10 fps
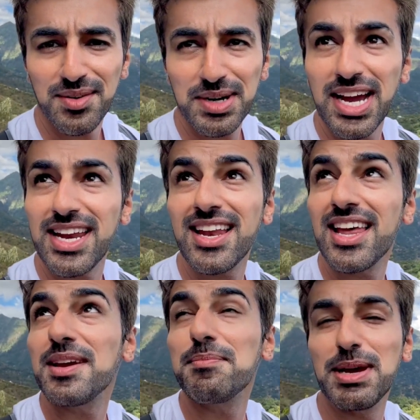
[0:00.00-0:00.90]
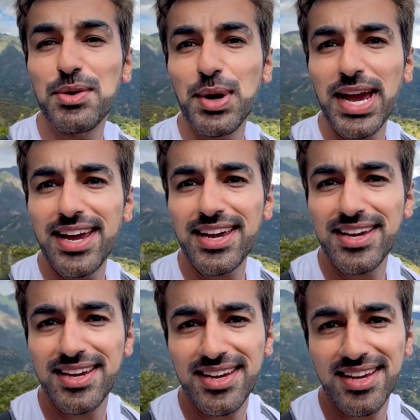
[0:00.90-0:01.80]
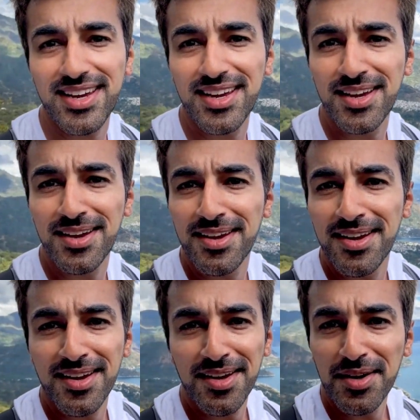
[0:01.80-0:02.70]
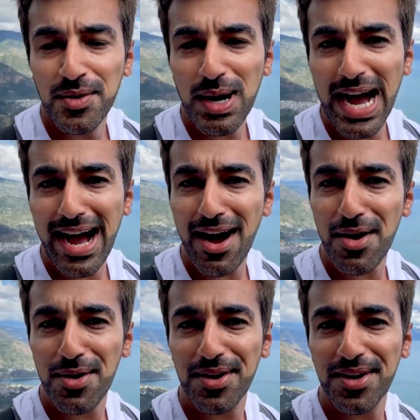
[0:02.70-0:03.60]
We're kind of like midway. Wow.